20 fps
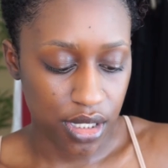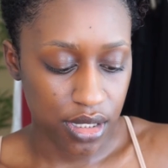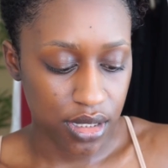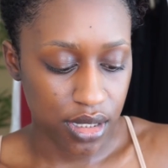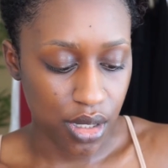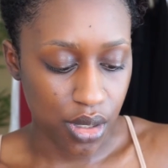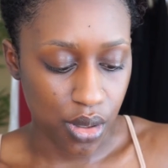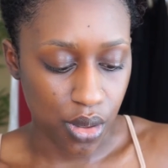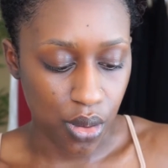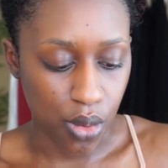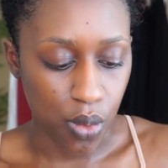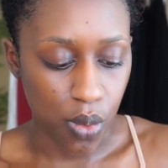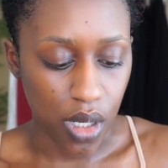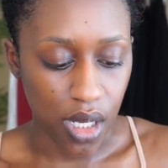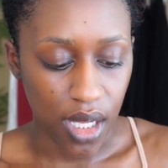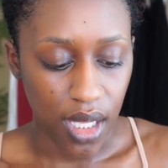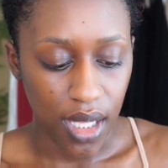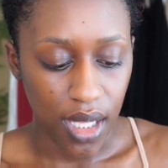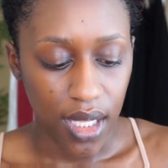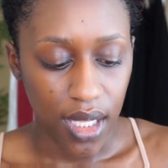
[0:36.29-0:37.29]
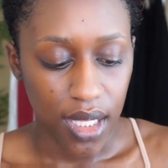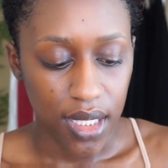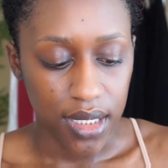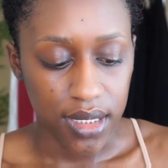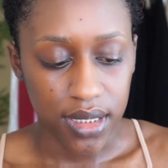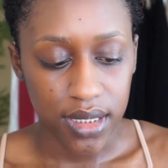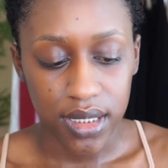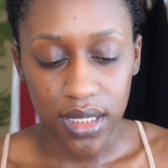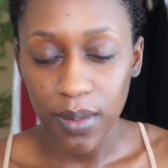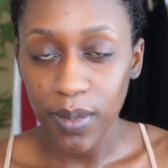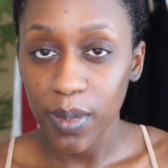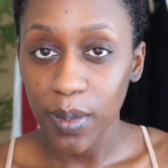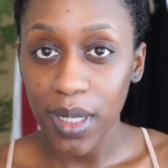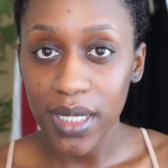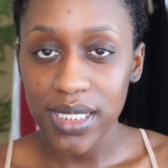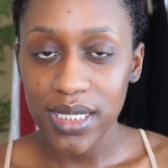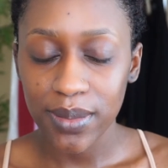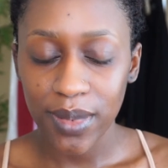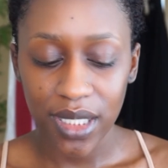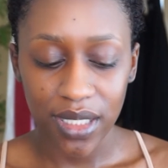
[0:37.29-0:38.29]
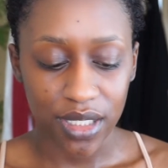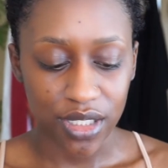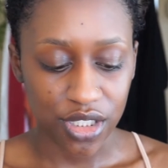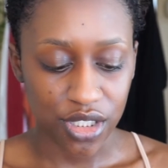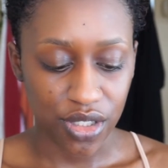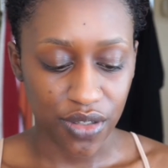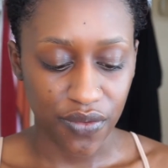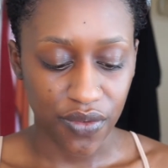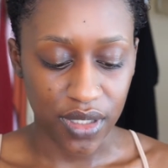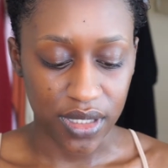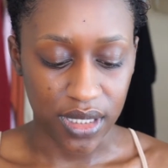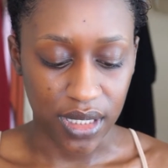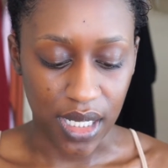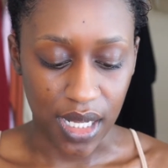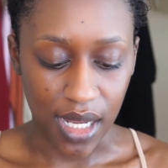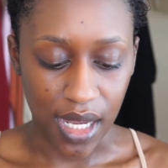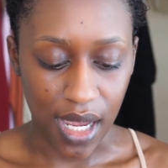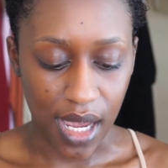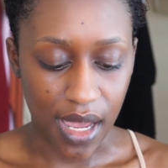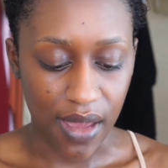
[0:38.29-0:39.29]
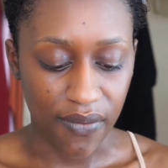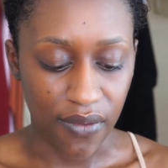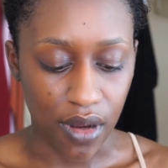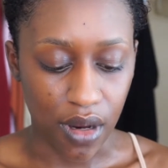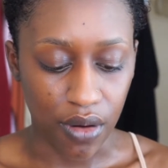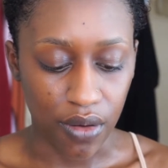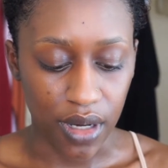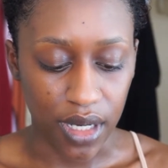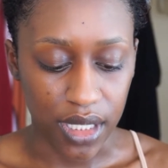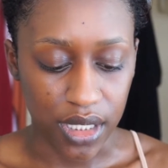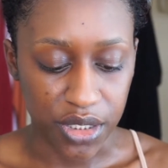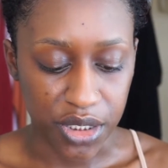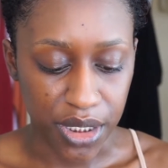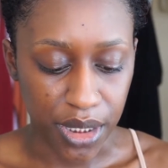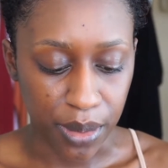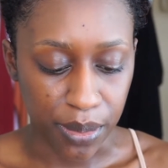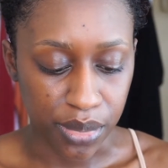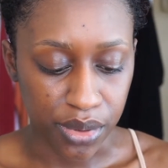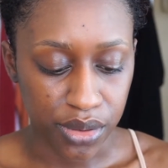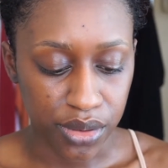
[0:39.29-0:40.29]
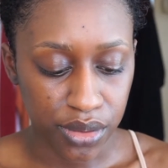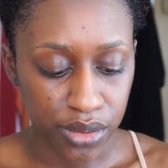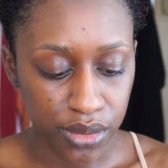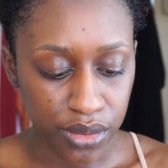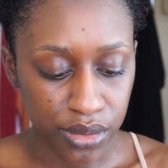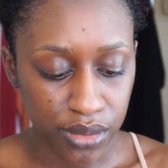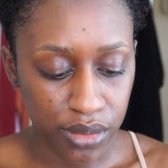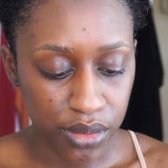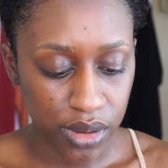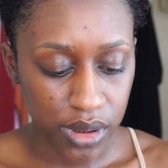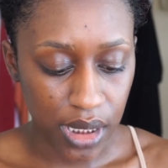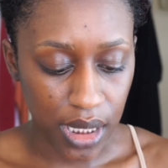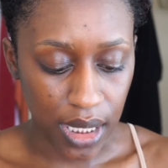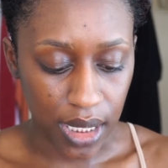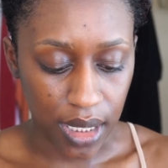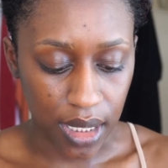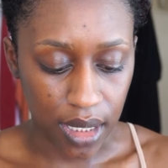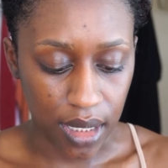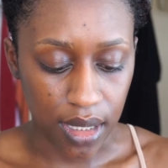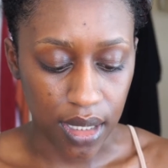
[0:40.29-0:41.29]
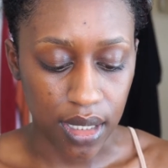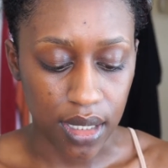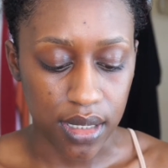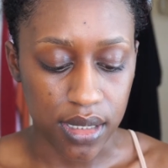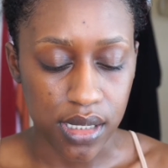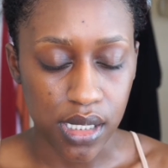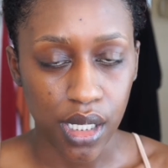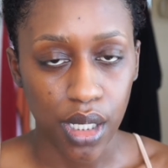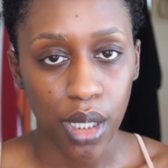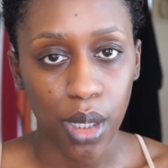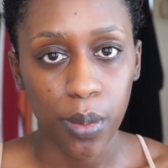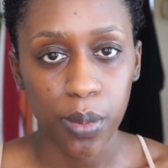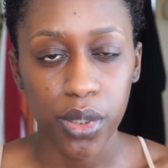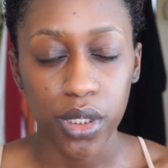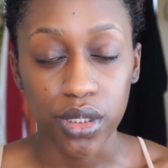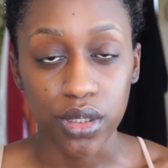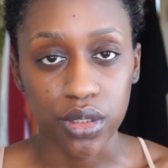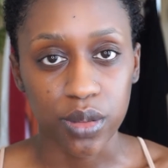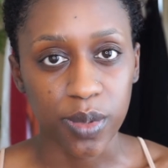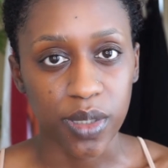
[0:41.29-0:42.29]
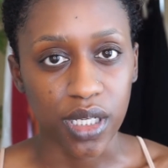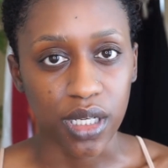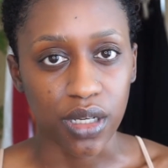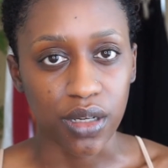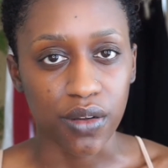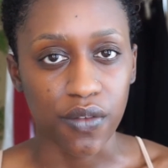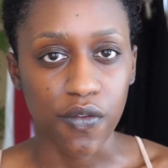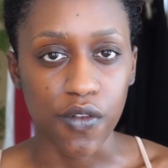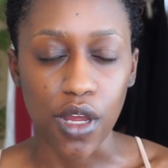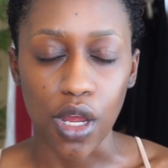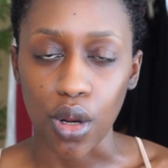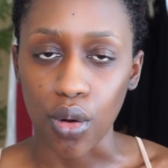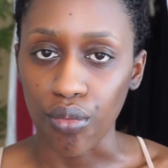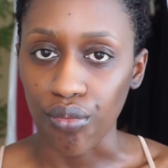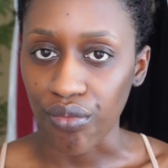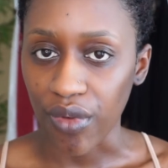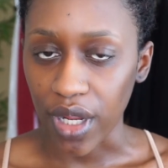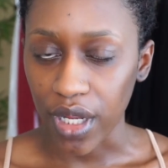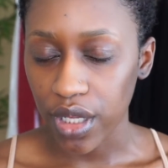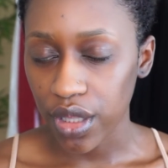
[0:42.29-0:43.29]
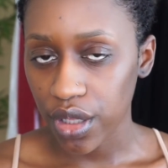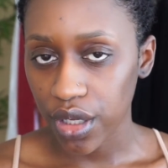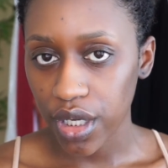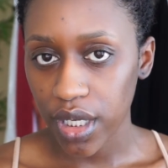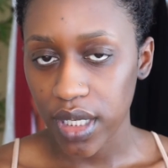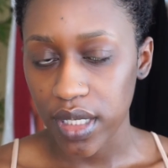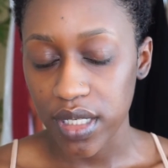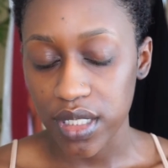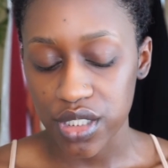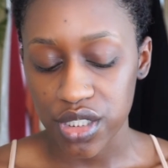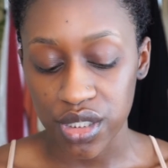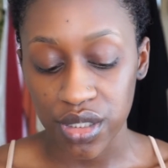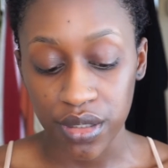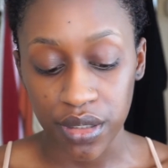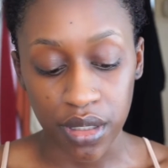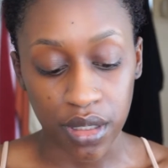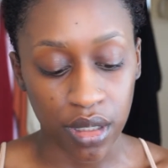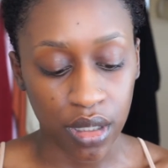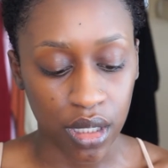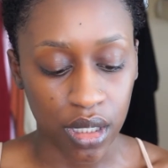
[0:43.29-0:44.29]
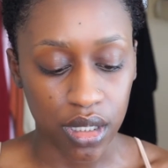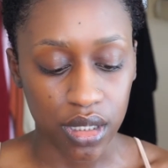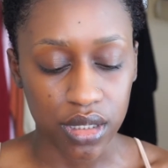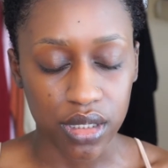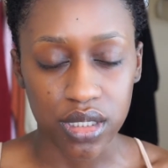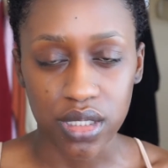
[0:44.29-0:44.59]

So this is going to be my deep conditioner for today. I've already shampooed and put a little bit of regular conditioner on.